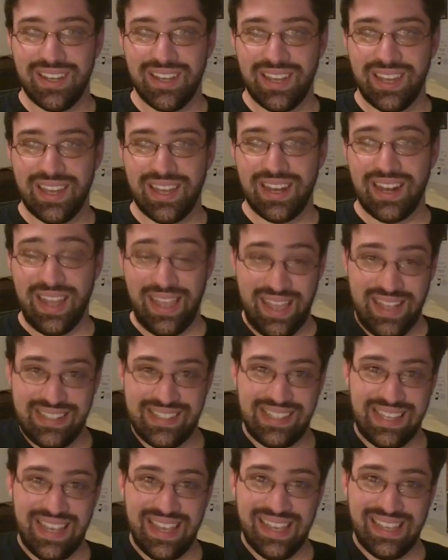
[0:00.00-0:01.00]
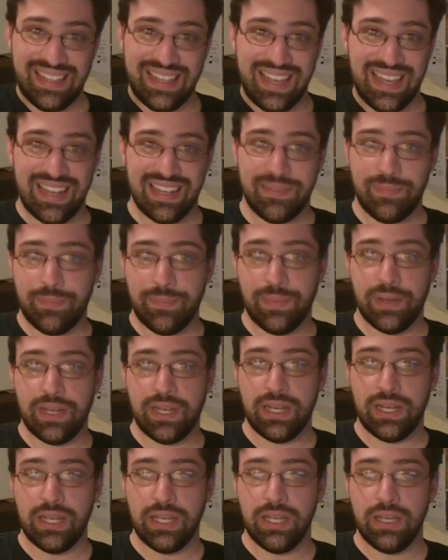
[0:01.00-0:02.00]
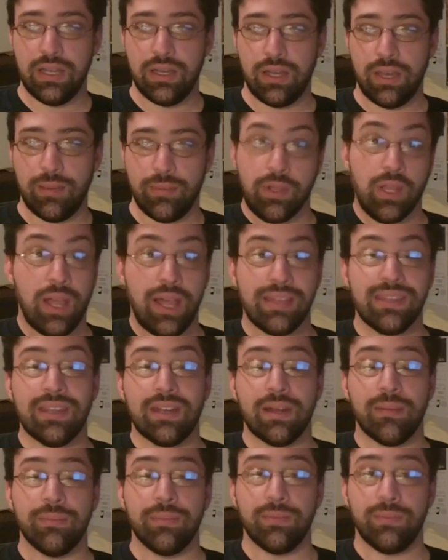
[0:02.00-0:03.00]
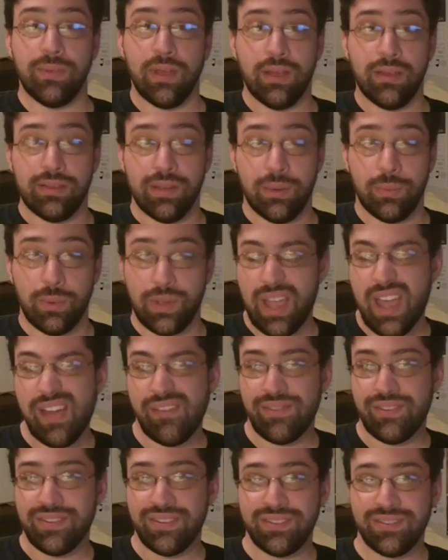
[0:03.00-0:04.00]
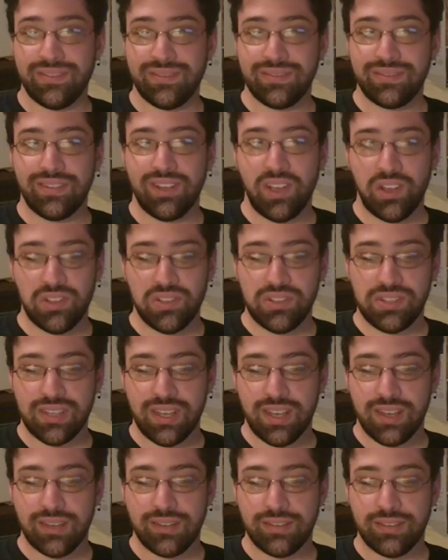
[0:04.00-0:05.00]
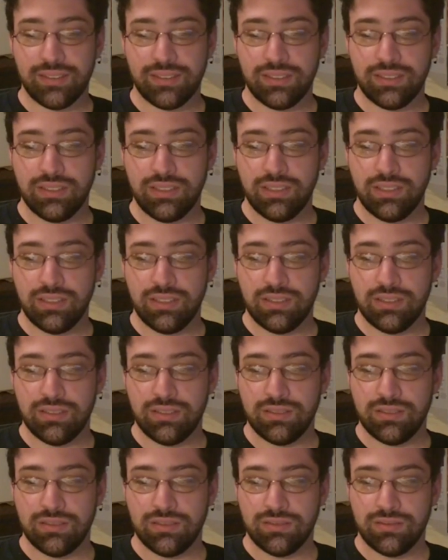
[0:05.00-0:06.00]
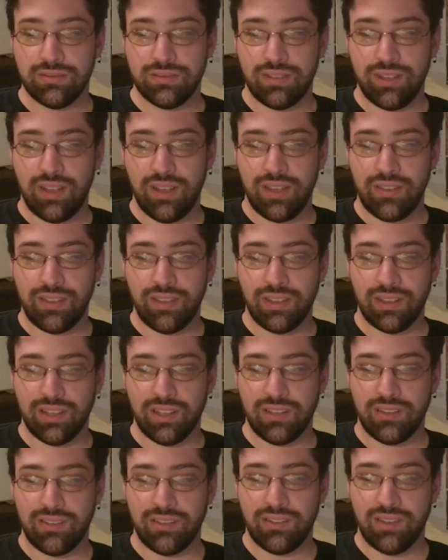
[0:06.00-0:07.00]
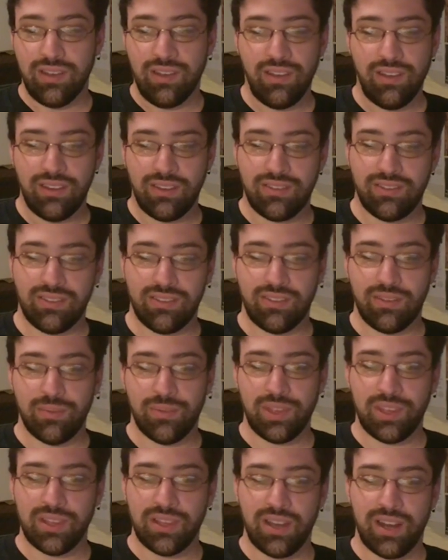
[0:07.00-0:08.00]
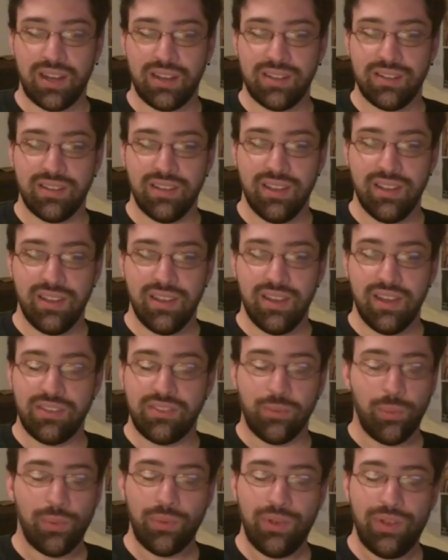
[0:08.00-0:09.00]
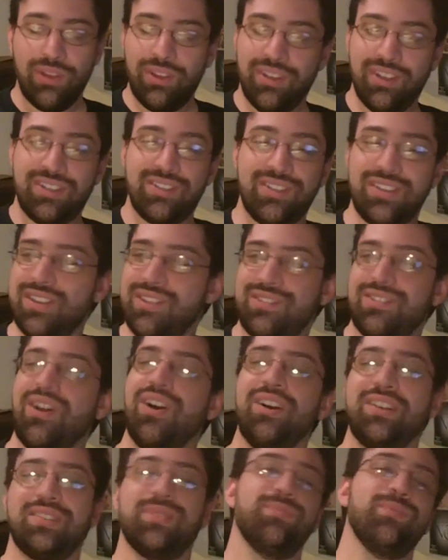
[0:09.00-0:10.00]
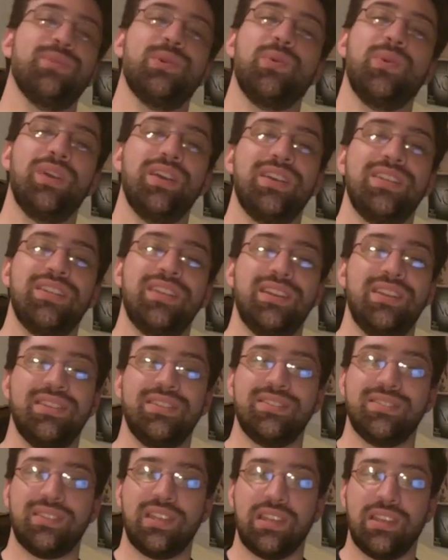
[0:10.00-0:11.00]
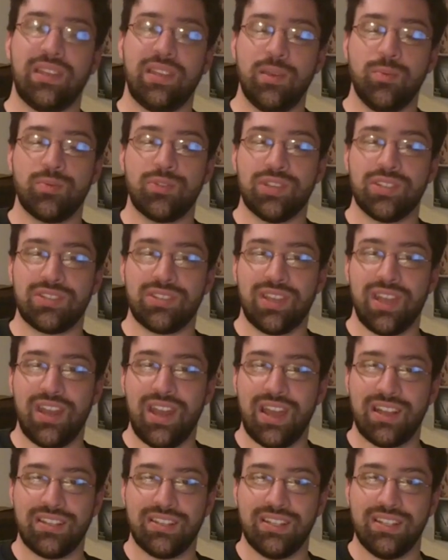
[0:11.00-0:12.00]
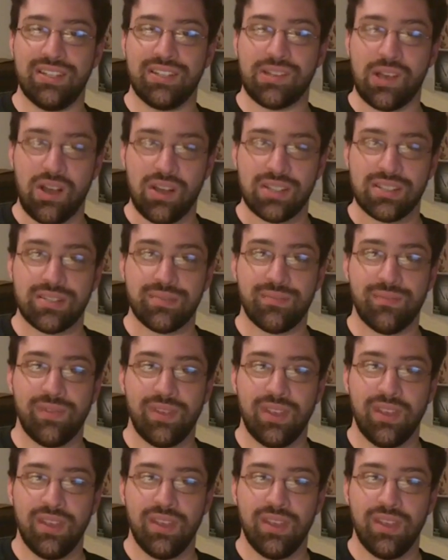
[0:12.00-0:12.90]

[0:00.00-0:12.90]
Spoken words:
And I hate saying that, but I'm glad that that we have it, because I think it's just something that it's awesome. The way that it keeps us connected is awesome.